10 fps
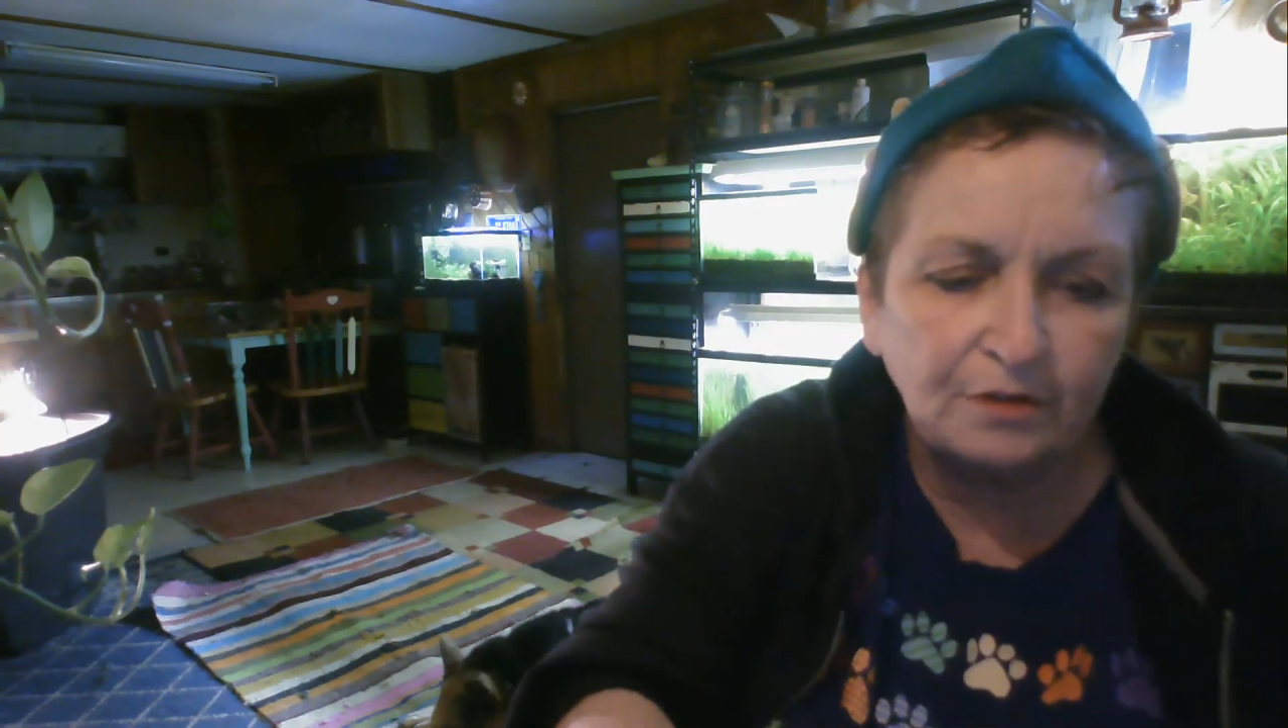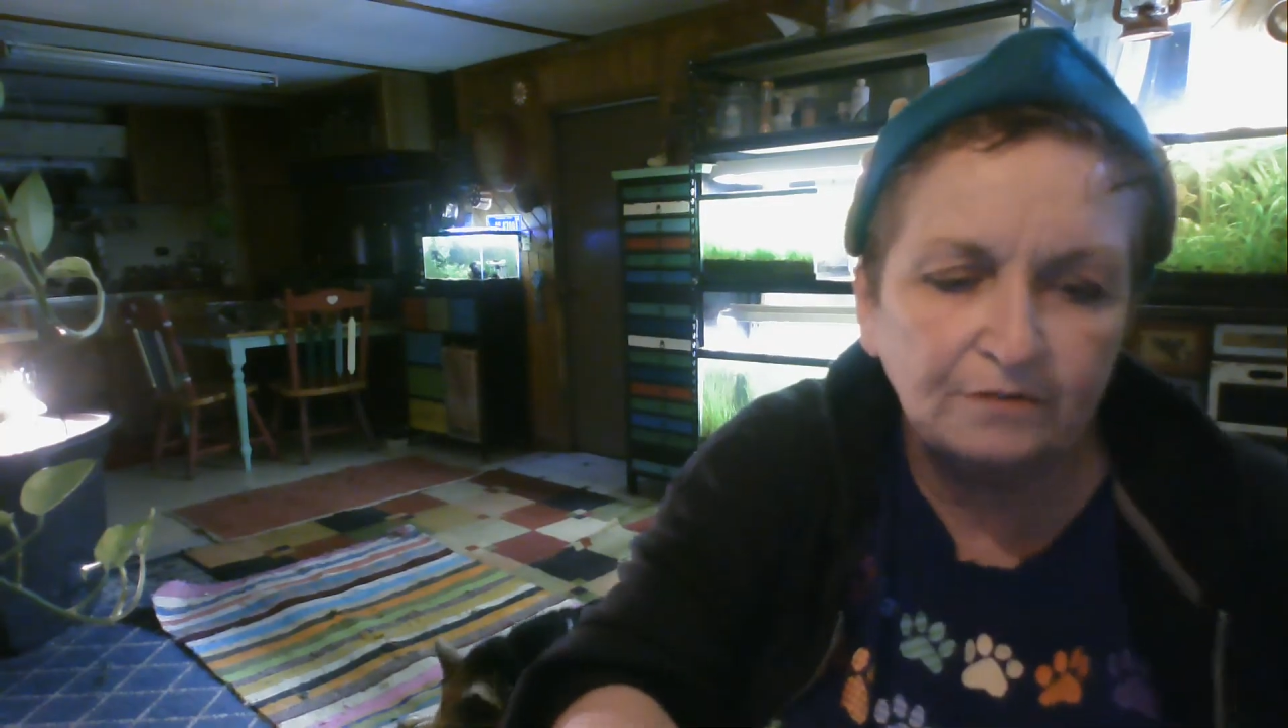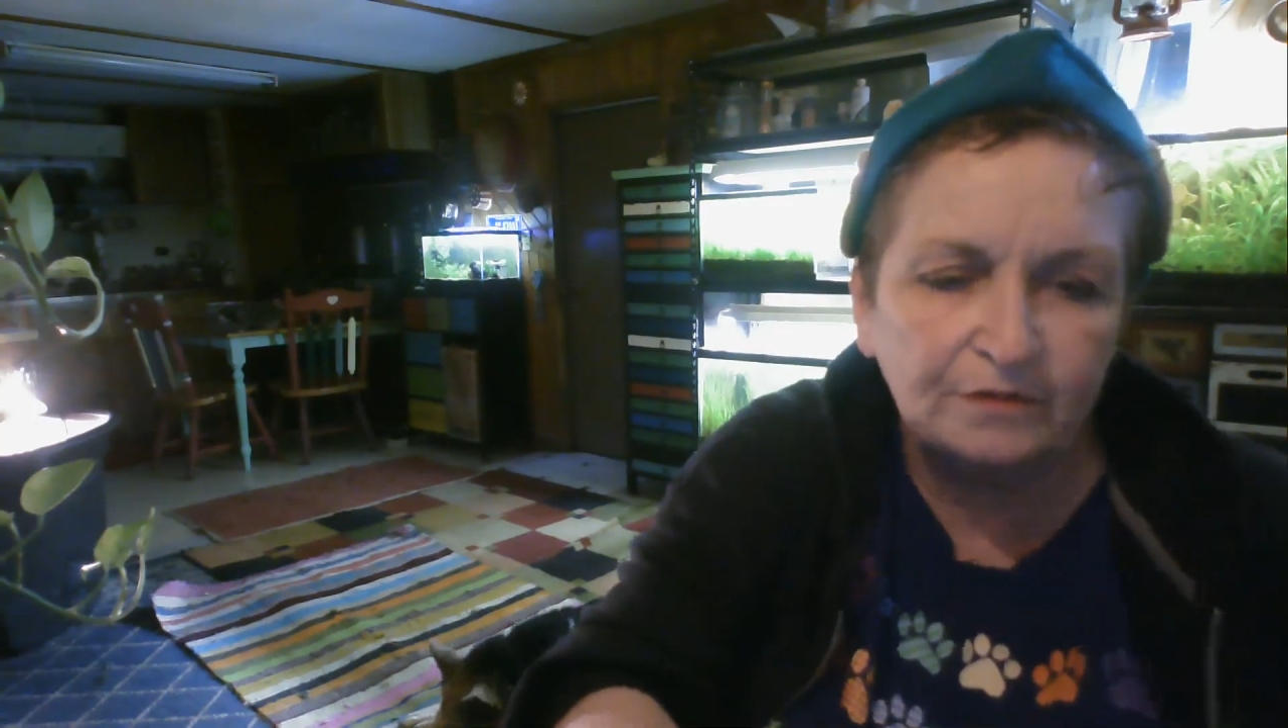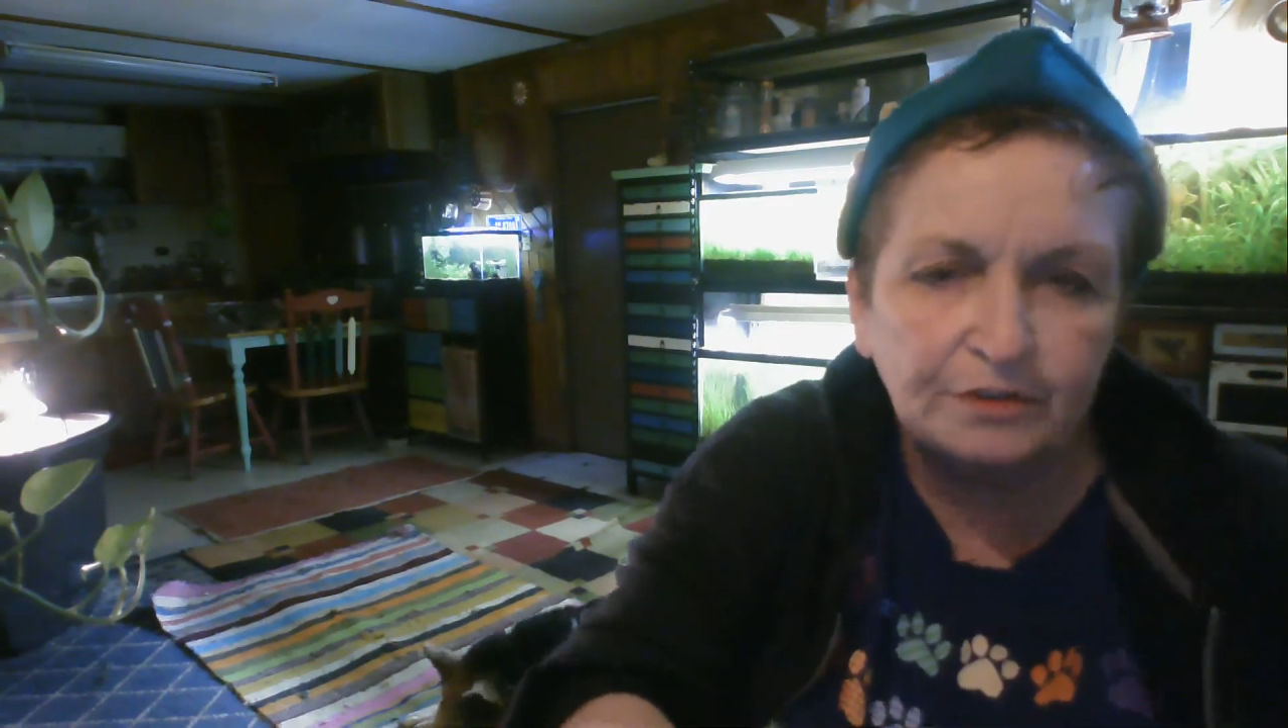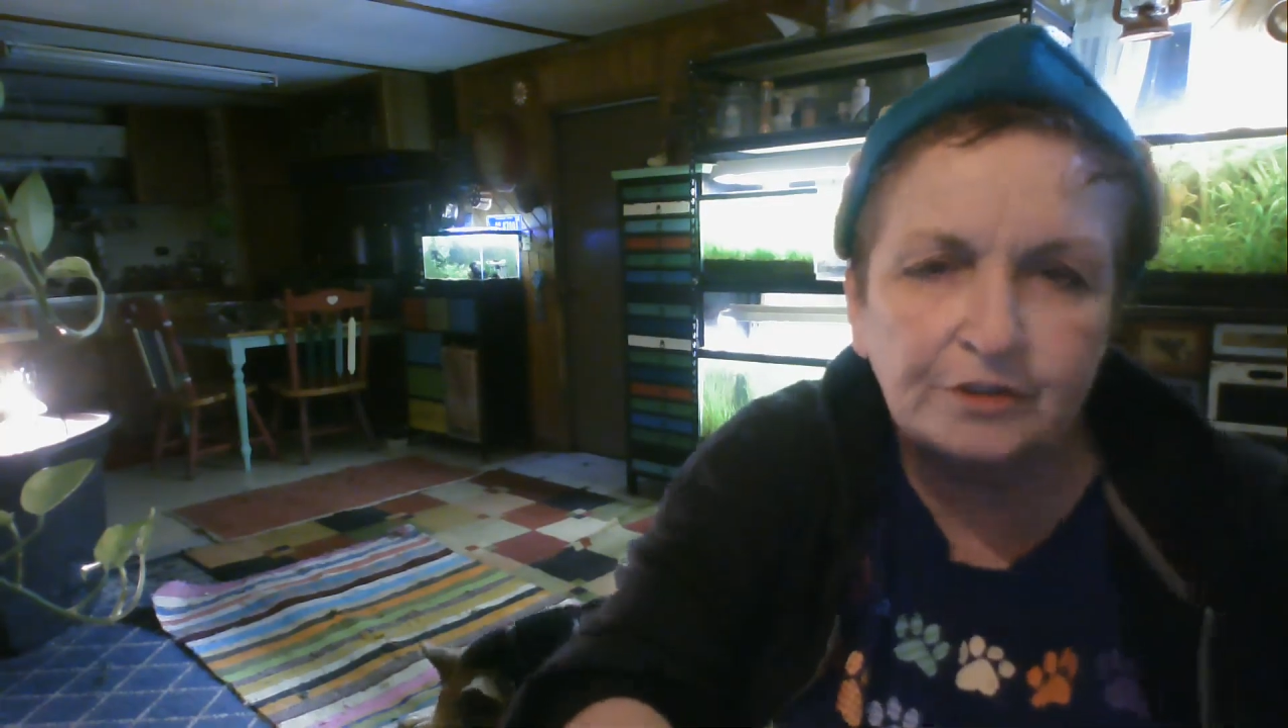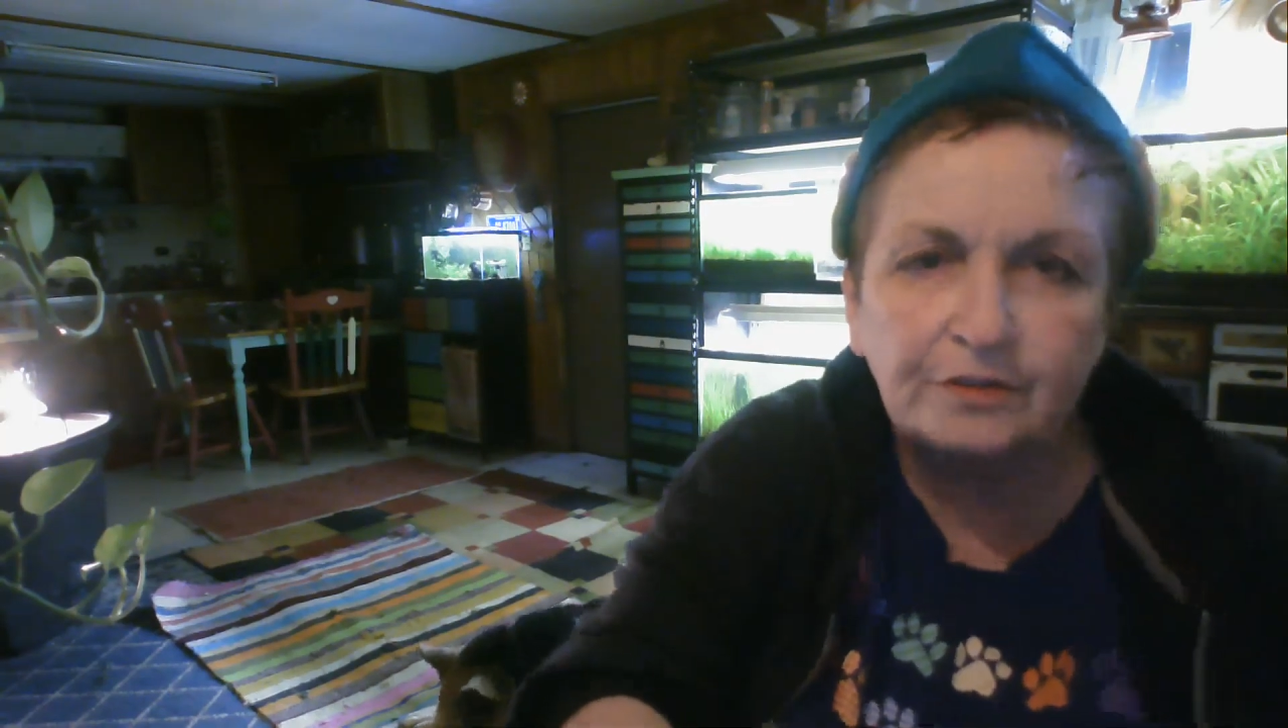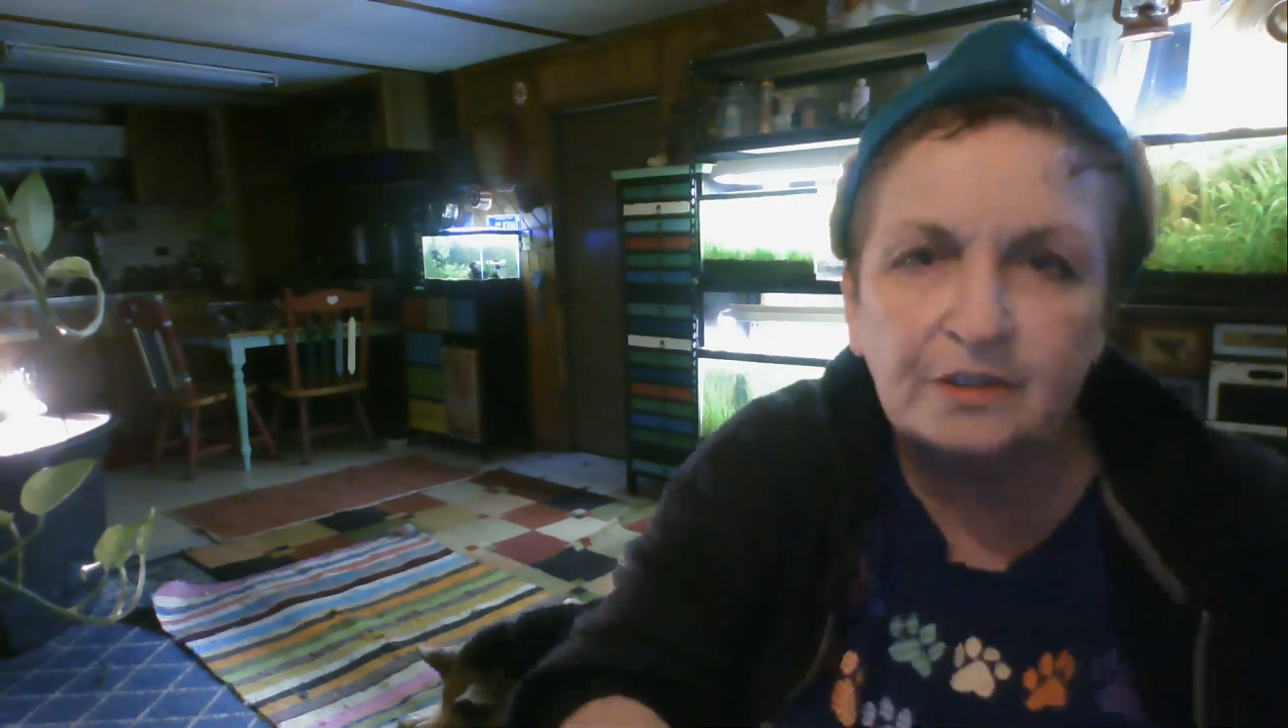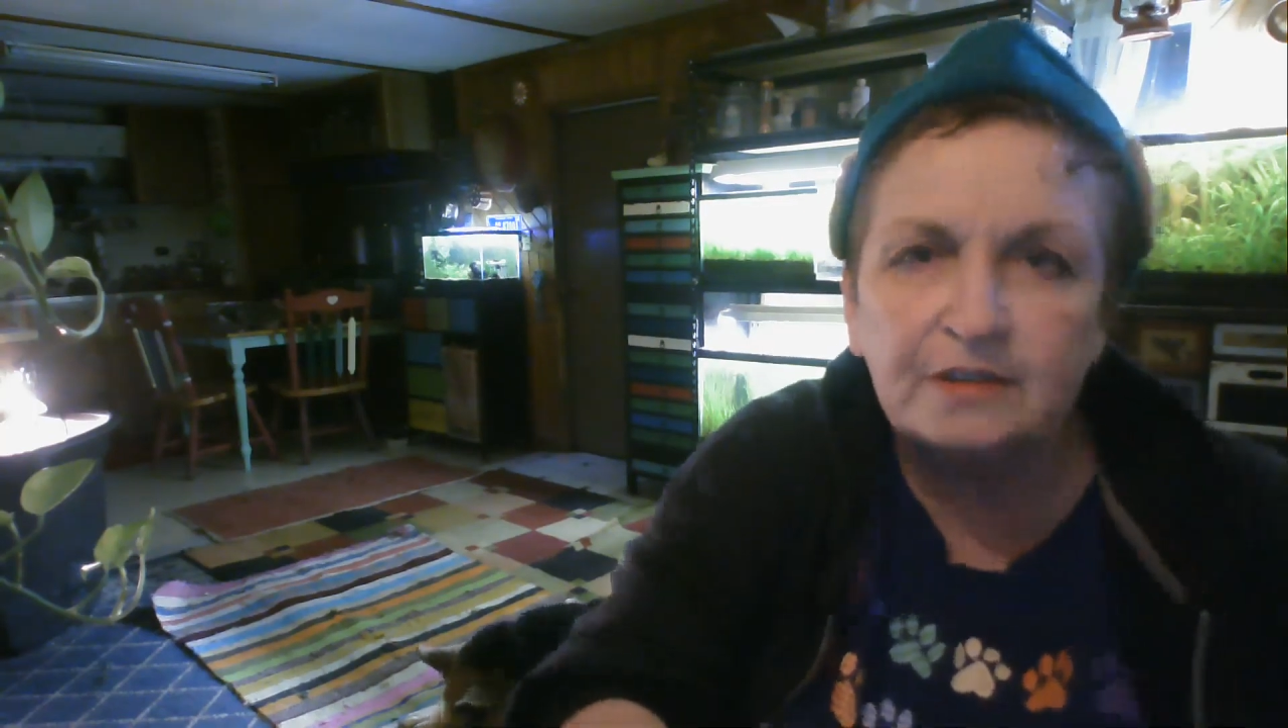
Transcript: over and show you